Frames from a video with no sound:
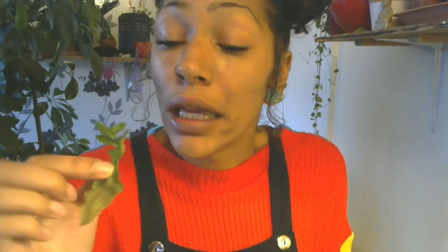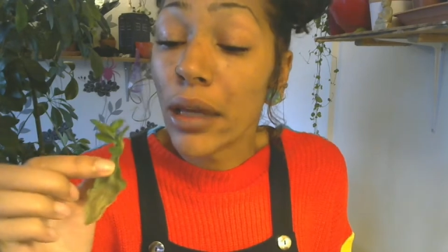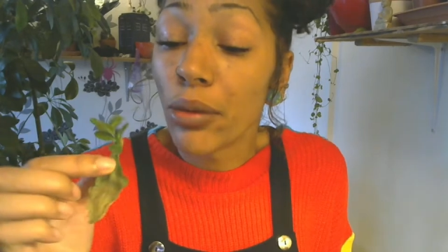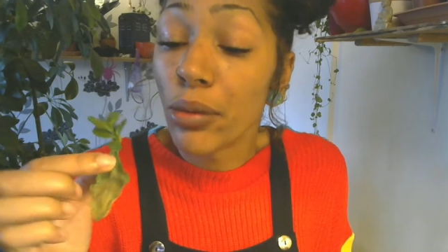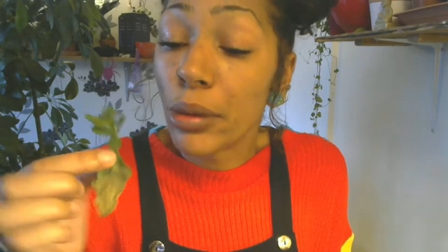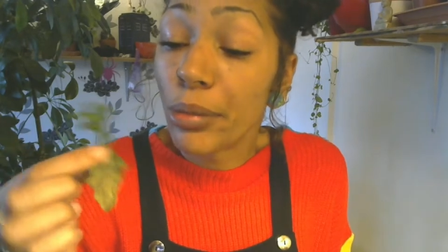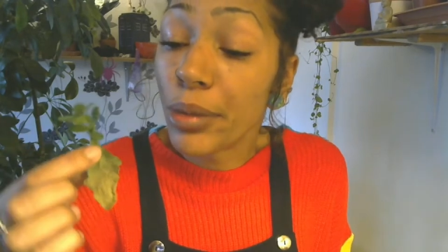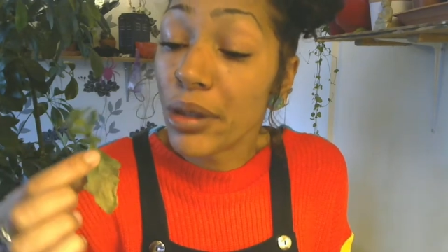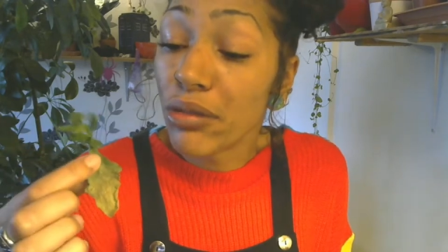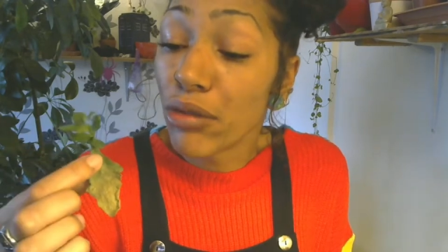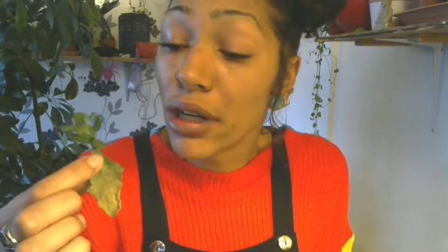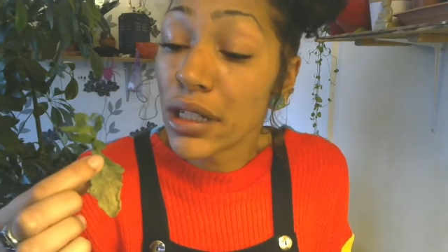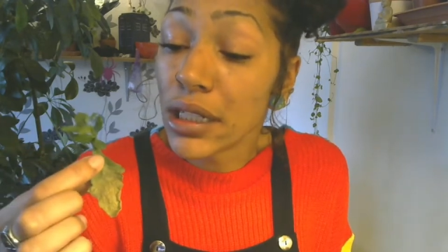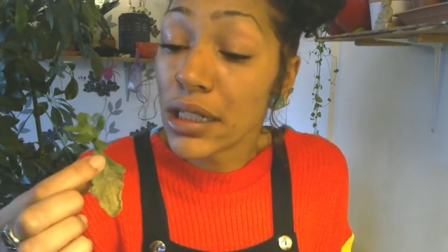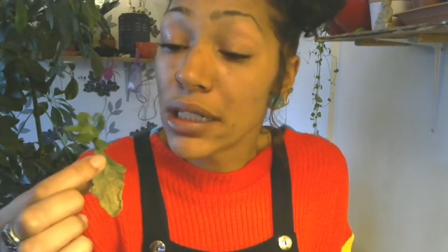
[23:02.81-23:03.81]
will be
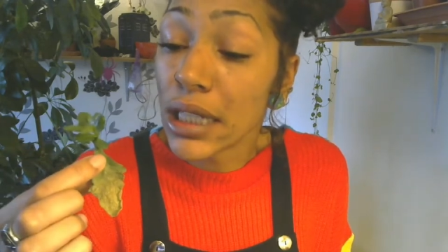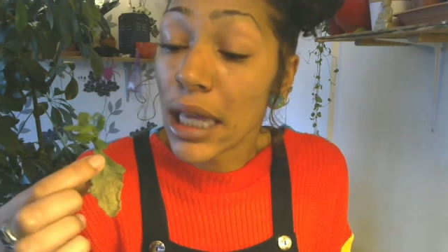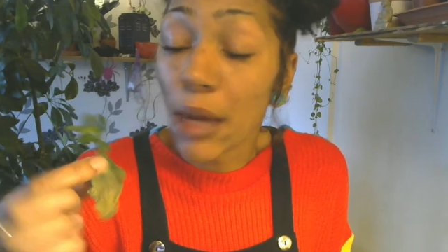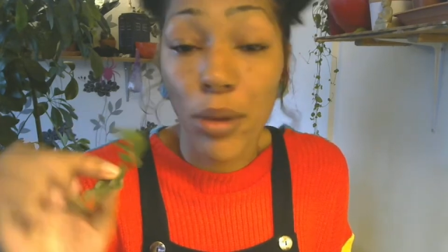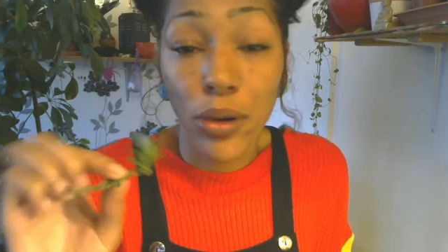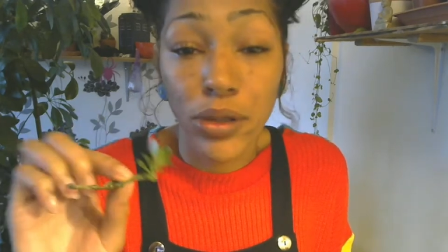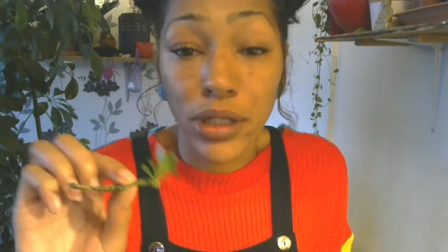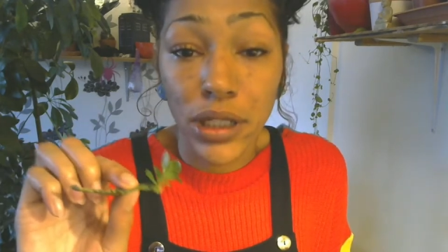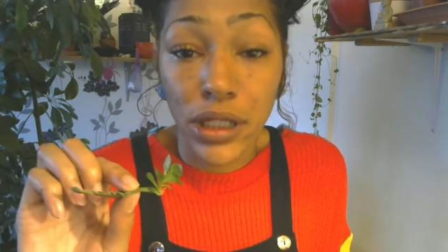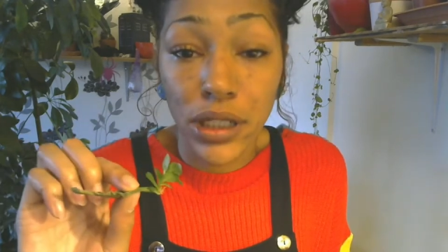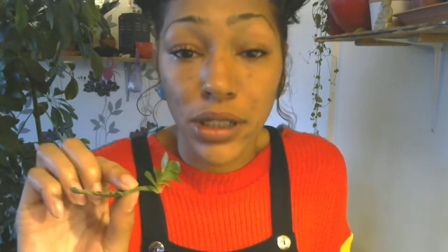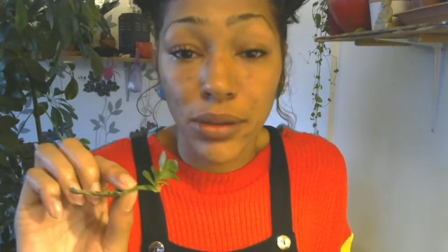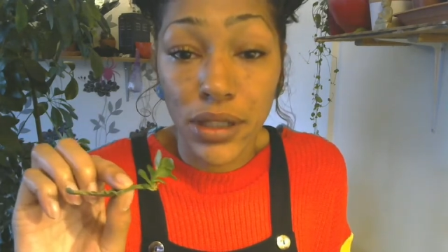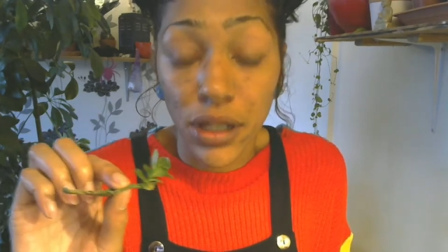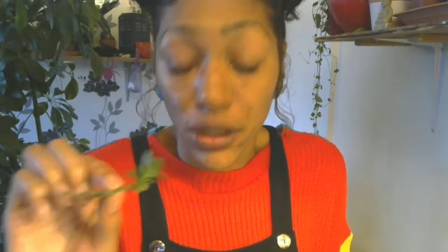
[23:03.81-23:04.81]
ready to get potted
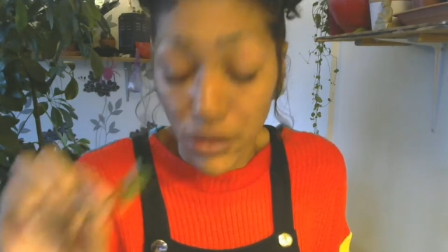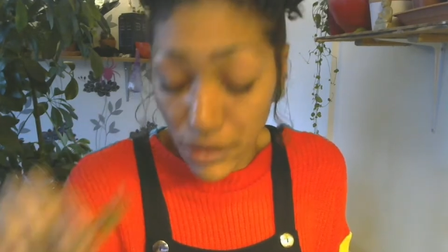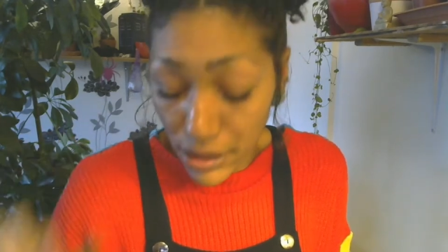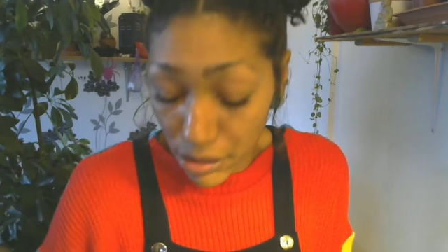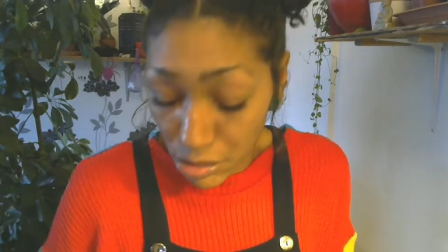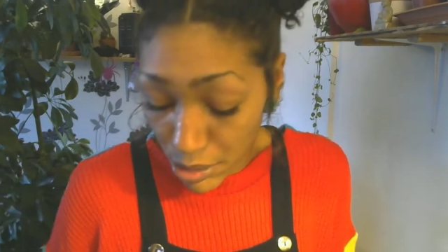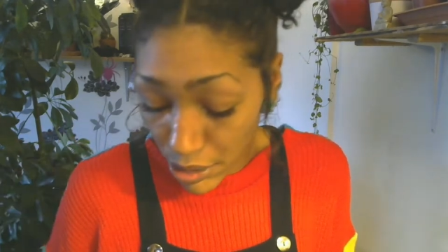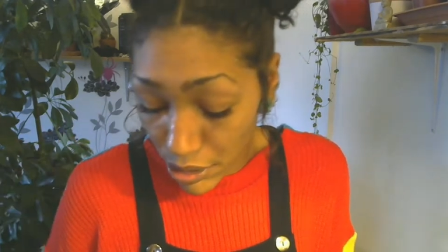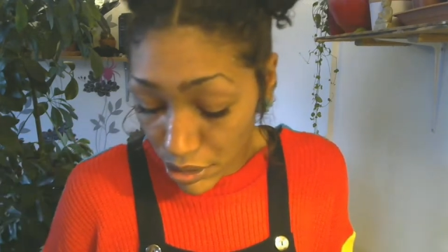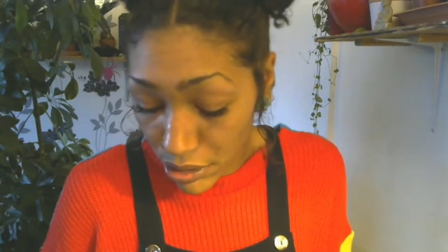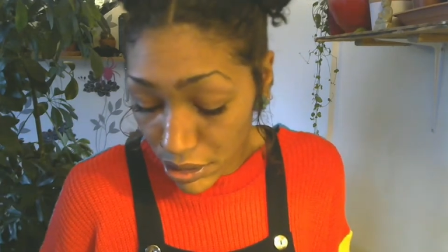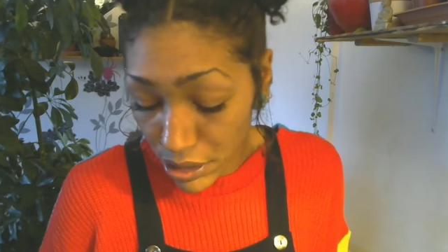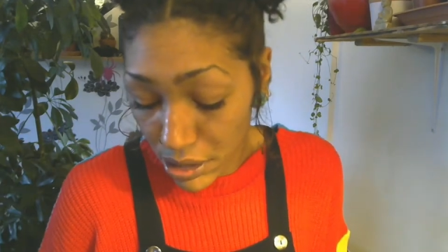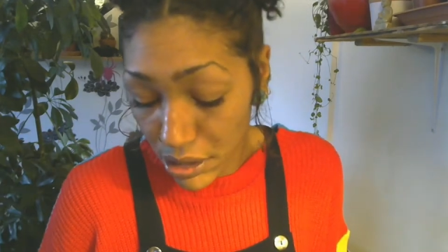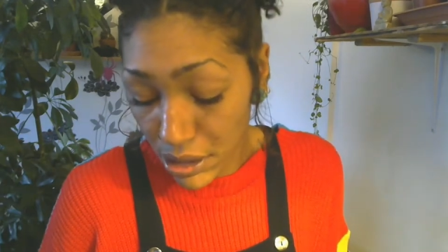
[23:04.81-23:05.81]
into its own little pot,